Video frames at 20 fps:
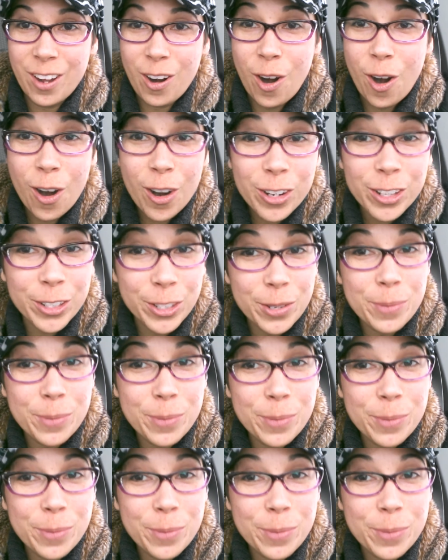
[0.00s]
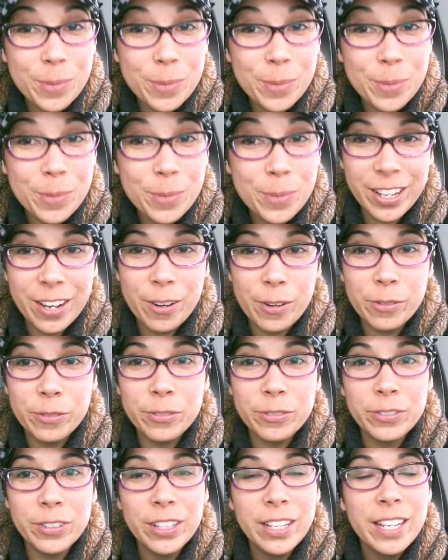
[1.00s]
harder you may be on yourself.